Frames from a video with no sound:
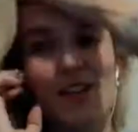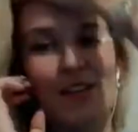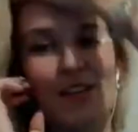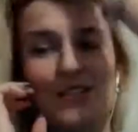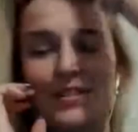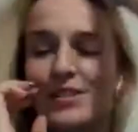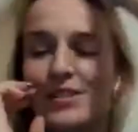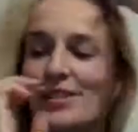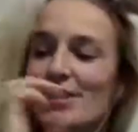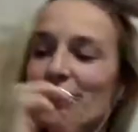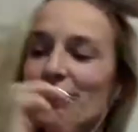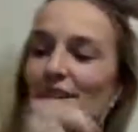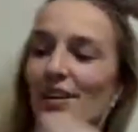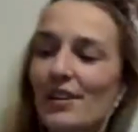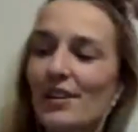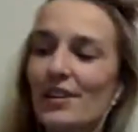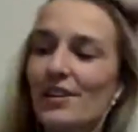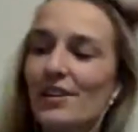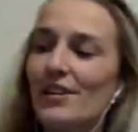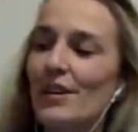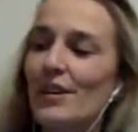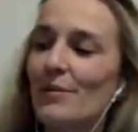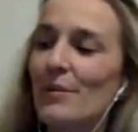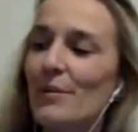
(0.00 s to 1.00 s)
they're
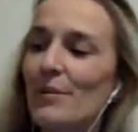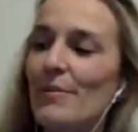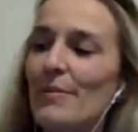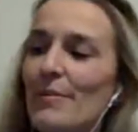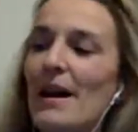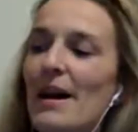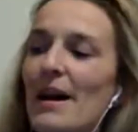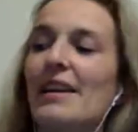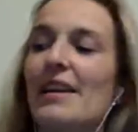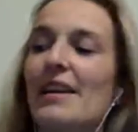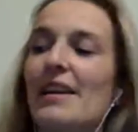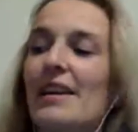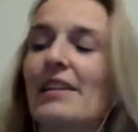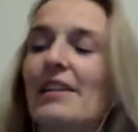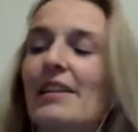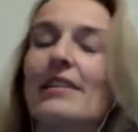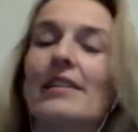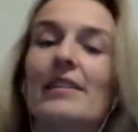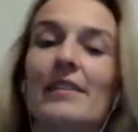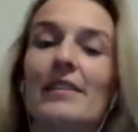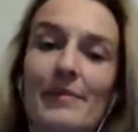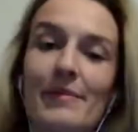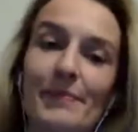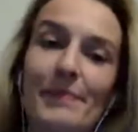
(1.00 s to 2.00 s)
suckering me back in.
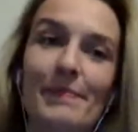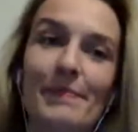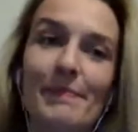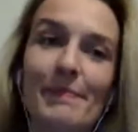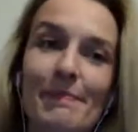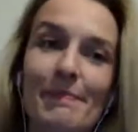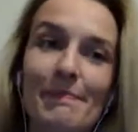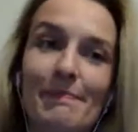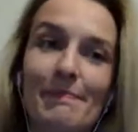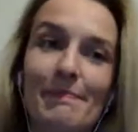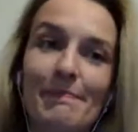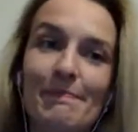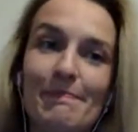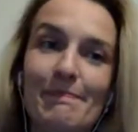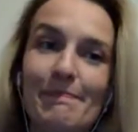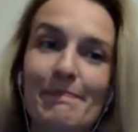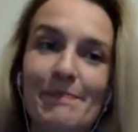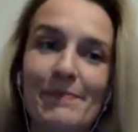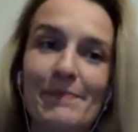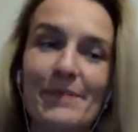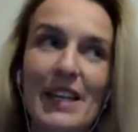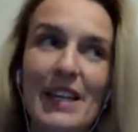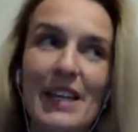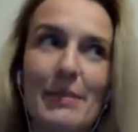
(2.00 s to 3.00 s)

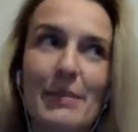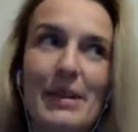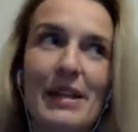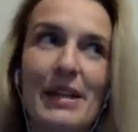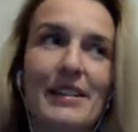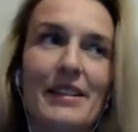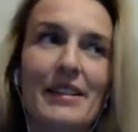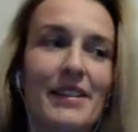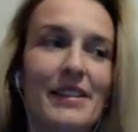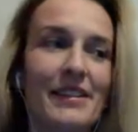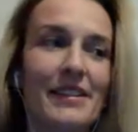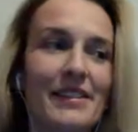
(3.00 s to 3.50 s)
Damn it.